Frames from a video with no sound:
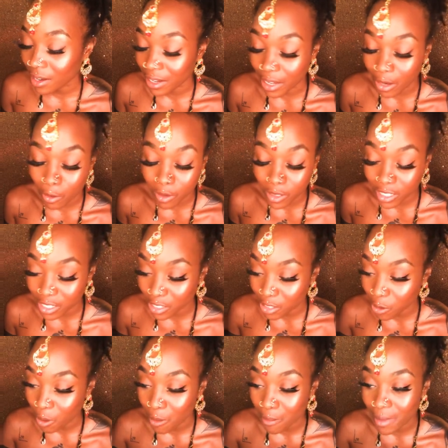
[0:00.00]
it was just
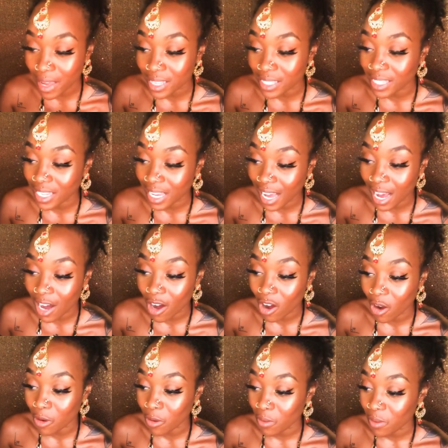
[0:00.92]
so amazing
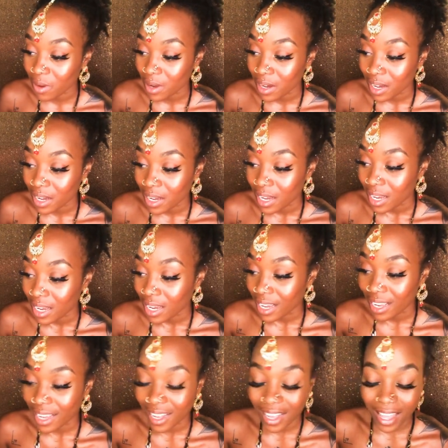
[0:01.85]
how
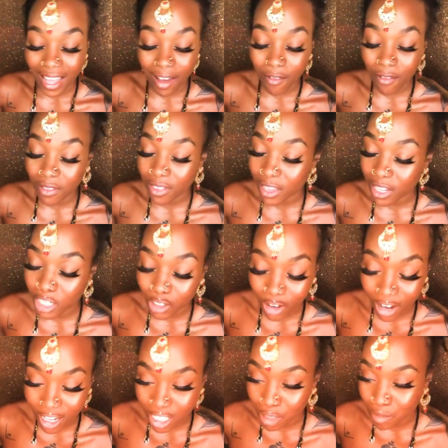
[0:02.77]
everything
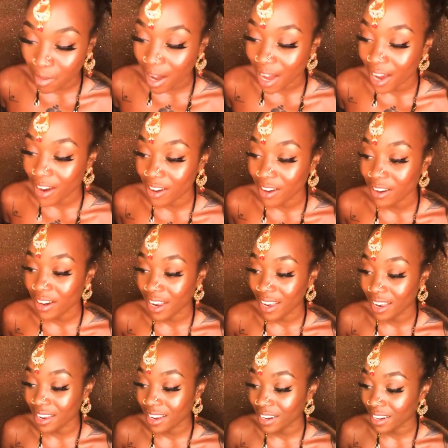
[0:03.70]
transpired,
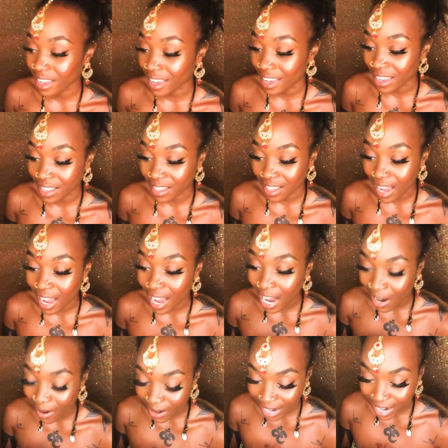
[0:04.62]
and like how I